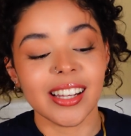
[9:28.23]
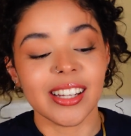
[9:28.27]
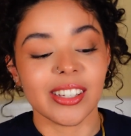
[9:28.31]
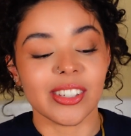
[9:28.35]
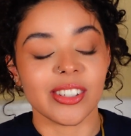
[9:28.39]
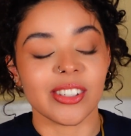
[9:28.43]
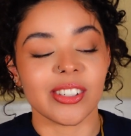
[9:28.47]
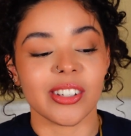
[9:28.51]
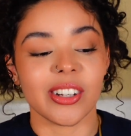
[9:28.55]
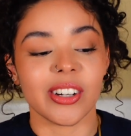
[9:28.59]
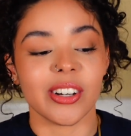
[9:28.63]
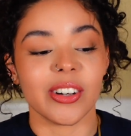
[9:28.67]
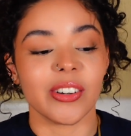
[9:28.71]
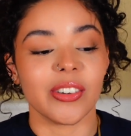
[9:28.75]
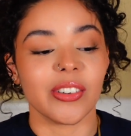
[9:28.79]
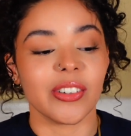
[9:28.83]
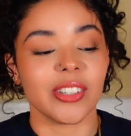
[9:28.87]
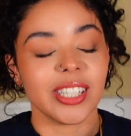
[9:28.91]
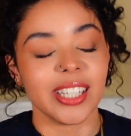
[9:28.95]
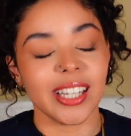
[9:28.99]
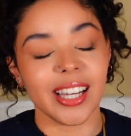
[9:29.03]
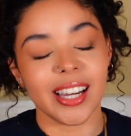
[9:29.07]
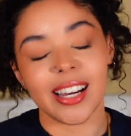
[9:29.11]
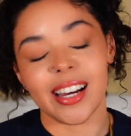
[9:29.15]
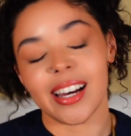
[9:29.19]
So
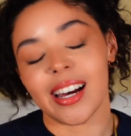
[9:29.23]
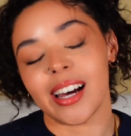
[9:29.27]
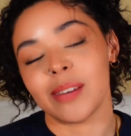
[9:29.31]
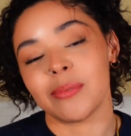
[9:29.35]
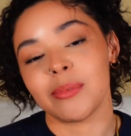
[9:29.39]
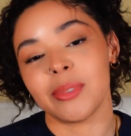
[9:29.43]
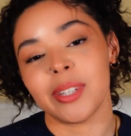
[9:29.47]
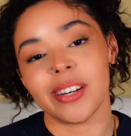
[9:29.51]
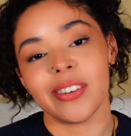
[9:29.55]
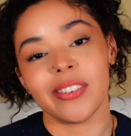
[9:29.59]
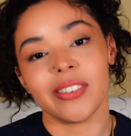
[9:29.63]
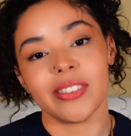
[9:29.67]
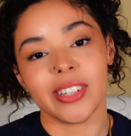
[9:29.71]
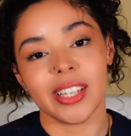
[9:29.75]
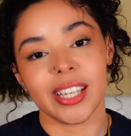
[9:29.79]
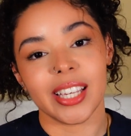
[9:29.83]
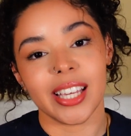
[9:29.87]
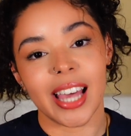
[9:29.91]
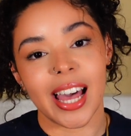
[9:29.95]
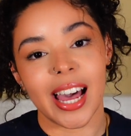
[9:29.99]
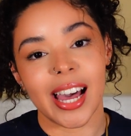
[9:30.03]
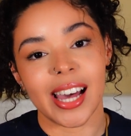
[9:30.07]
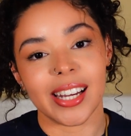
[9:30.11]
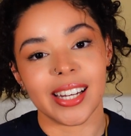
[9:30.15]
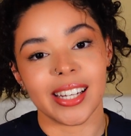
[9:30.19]
yeah, I'm
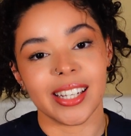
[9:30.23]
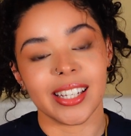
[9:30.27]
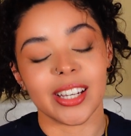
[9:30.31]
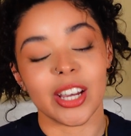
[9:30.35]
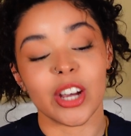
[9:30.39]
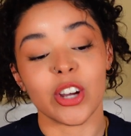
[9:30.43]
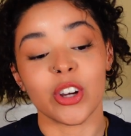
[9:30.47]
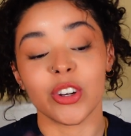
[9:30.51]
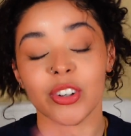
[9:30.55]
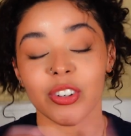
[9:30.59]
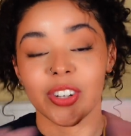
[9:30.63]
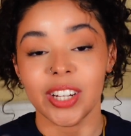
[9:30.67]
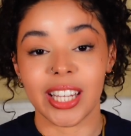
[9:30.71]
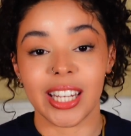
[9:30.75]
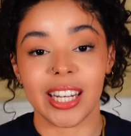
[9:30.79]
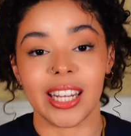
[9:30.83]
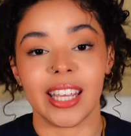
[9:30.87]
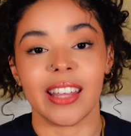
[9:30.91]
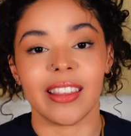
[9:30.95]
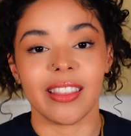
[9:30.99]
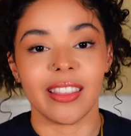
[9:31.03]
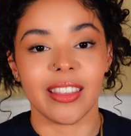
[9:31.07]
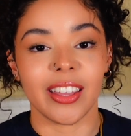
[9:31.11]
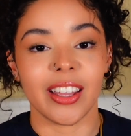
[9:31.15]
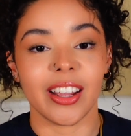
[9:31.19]
definitely adding green
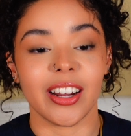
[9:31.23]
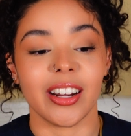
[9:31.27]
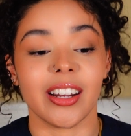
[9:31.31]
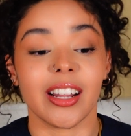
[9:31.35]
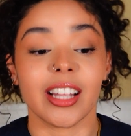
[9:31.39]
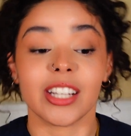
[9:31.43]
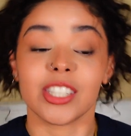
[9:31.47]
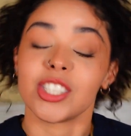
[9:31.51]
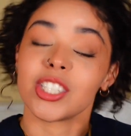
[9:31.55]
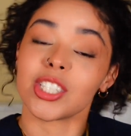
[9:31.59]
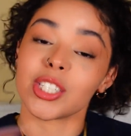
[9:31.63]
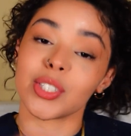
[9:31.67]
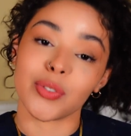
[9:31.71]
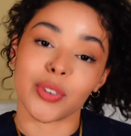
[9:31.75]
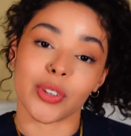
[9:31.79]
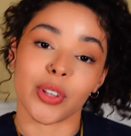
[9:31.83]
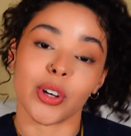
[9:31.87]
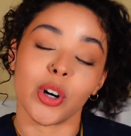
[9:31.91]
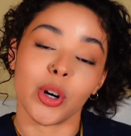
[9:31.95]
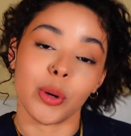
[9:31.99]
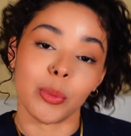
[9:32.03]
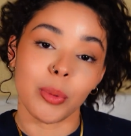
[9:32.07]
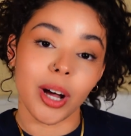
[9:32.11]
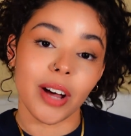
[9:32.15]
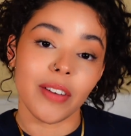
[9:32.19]
in there, not just for the
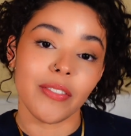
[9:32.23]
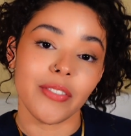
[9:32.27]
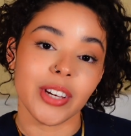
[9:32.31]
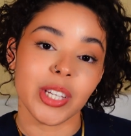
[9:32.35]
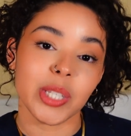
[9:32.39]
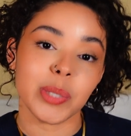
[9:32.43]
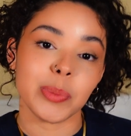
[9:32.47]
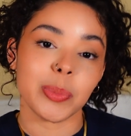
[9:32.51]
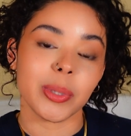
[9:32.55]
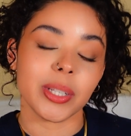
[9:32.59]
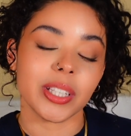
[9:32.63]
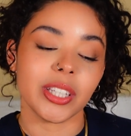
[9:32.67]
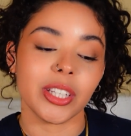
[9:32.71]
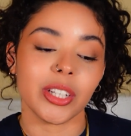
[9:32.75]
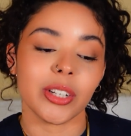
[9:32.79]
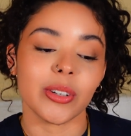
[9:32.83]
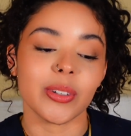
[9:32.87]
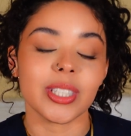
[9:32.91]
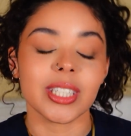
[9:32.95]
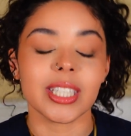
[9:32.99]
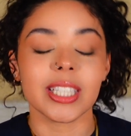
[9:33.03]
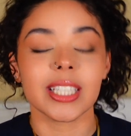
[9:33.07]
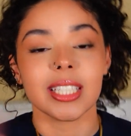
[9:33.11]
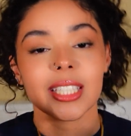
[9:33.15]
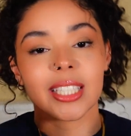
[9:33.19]
home office, but you know,
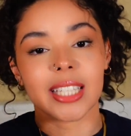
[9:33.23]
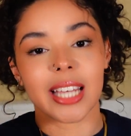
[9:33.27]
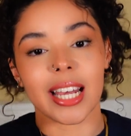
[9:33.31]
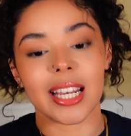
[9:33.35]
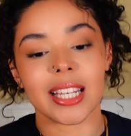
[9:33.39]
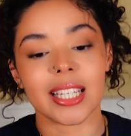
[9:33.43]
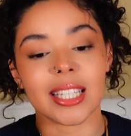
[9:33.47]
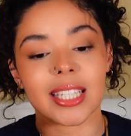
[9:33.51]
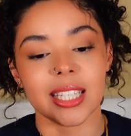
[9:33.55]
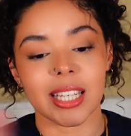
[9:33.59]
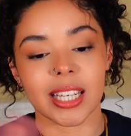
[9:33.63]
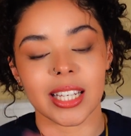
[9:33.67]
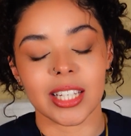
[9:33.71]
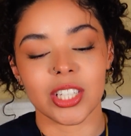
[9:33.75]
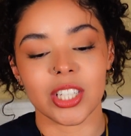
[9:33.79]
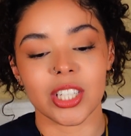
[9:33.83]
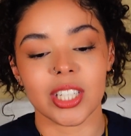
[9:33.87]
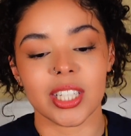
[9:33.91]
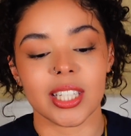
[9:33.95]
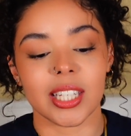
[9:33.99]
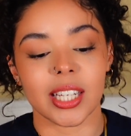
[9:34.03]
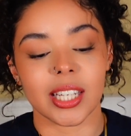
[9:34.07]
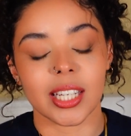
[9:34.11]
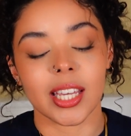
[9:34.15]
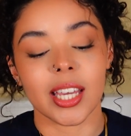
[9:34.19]
success and
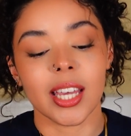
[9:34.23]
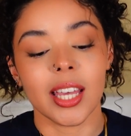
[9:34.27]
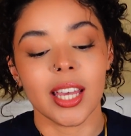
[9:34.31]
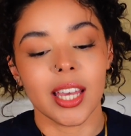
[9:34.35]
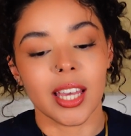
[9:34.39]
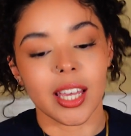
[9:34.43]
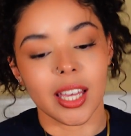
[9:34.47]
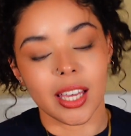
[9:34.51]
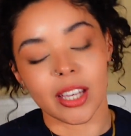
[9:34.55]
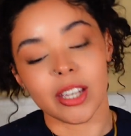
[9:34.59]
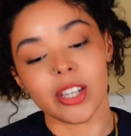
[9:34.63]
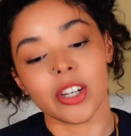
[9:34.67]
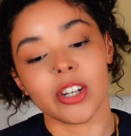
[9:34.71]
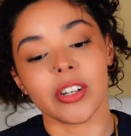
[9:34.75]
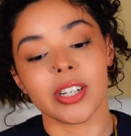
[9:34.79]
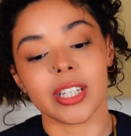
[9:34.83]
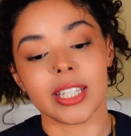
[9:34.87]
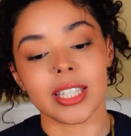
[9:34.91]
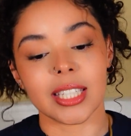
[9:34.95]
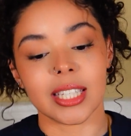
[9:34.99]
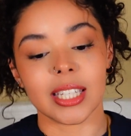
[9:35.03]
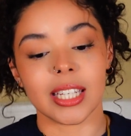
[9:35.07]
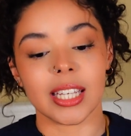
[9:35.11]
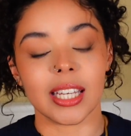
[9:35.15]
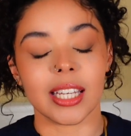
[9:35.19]
just like
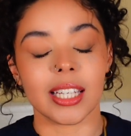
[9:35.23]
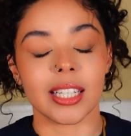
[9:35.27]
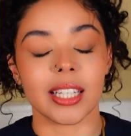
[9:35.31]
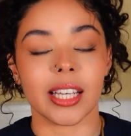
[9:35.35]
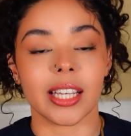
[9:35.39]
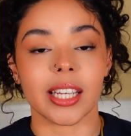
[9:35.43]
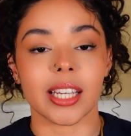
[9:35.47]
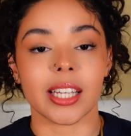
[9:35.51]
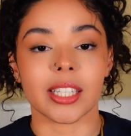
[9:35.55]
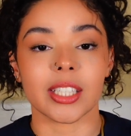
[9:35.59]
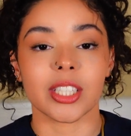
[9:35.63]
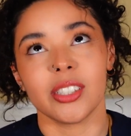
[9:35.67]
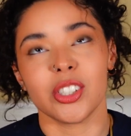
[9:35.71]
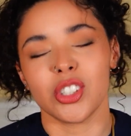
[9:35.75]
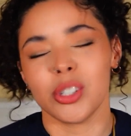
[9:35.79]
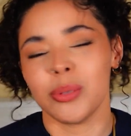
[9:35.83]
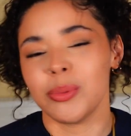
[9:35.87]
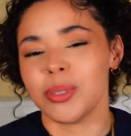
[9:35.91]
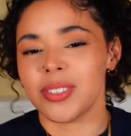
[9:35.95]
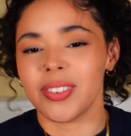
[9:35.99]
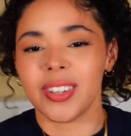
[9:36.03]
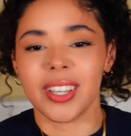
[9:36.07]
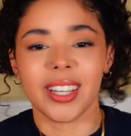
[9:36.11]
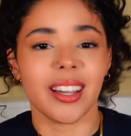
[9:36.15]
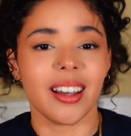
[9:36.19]
increasing like
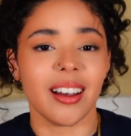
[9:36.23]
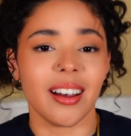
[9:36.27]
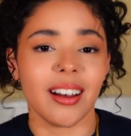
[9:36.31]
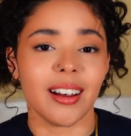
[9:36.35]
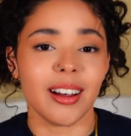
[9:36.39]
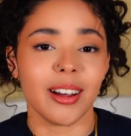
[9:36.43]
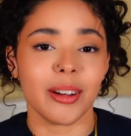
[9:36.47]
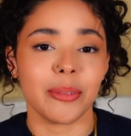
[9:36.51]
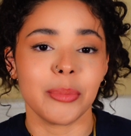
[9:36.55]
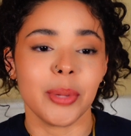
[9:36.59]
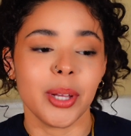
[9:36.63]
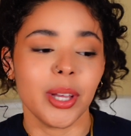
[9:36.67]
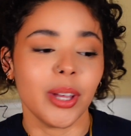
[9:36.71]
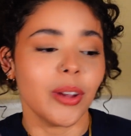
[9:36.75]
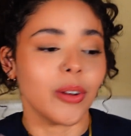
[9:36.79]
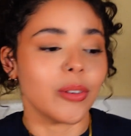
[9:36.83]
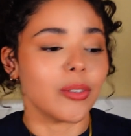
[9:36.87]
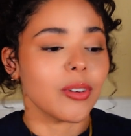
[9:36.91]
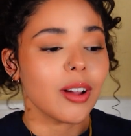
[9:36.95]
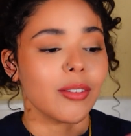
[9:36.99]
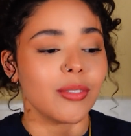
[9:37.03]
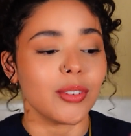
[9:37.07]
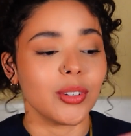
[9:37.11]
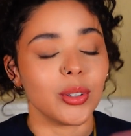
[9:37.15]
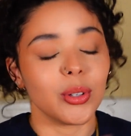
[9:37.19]
streams of income,
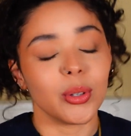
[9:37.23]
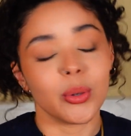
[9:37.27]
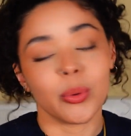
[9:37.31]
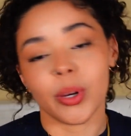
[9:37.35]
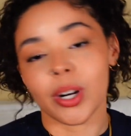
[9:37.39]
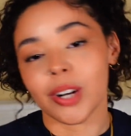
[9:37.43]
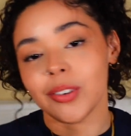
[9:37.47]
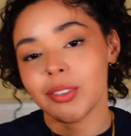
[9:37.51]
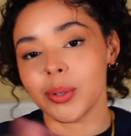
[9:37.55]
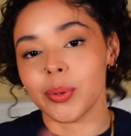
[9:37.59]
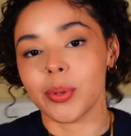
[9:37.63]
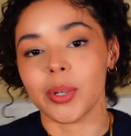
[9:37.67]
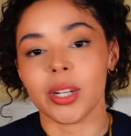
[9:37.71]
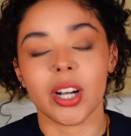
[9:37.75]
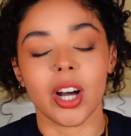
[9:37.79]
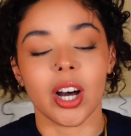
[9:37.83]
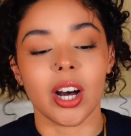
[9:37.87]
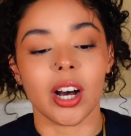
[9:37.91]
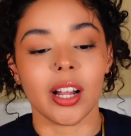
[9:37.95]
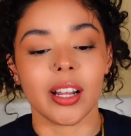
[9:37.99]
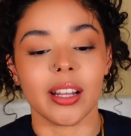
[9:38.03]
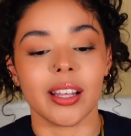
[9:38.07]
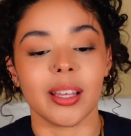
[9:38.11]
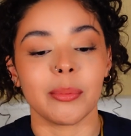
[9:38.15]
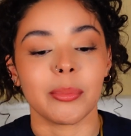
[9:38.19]
revenue, whatever you want to
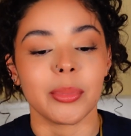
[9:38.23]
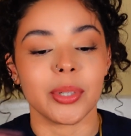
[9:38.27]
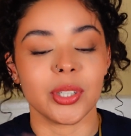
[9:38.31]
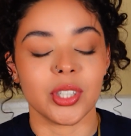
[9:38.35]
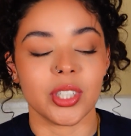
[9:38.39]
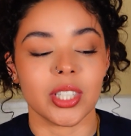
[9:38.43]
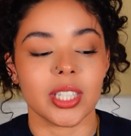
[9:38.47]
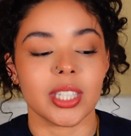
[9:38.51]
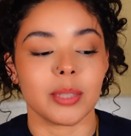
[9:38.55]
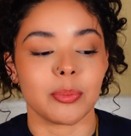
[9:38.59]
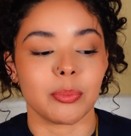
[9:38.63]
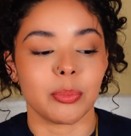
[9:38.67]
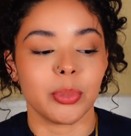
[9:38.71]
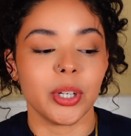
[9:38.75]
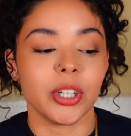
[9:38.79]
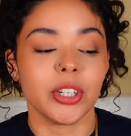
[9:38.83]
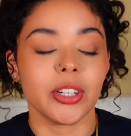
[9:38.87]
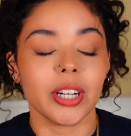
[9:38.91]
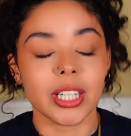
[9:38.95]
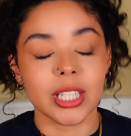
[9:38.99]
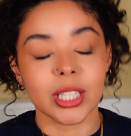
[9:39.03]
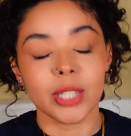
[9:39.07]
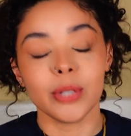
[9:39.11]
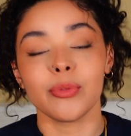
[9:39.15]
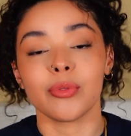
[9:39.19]
call it, but just
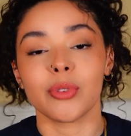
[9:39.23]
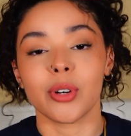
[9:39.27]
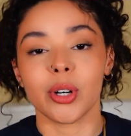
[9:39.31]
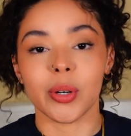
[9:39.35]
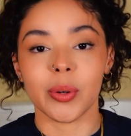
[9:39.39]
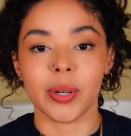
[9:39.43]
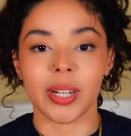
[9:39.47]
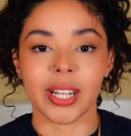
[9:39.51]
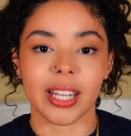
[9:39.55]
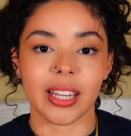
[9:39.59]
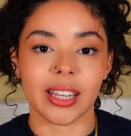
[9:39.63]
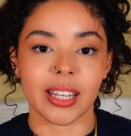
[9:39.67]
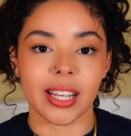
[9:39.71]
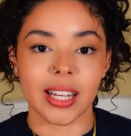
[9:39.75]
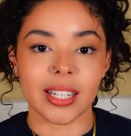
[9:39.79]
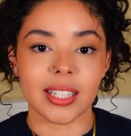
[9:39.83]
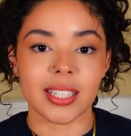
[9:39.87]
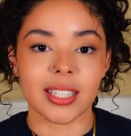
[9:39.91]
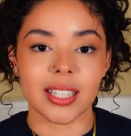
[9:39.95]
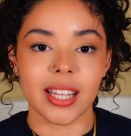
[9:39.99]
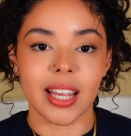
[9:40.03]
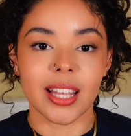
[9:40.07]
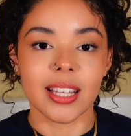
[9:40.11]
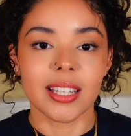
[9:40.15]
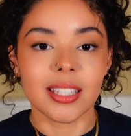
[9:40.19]
progressing forward in that
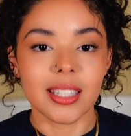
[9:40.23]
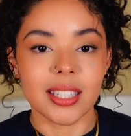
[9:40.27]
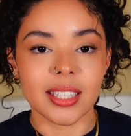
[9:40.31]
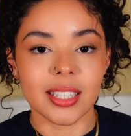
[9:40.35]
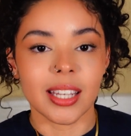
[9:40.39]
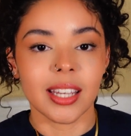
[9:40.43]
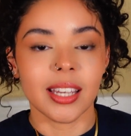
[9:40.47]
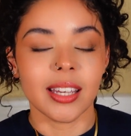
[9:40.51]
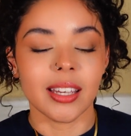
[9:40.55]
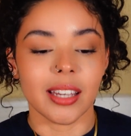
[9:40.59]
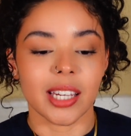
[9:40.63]
sense,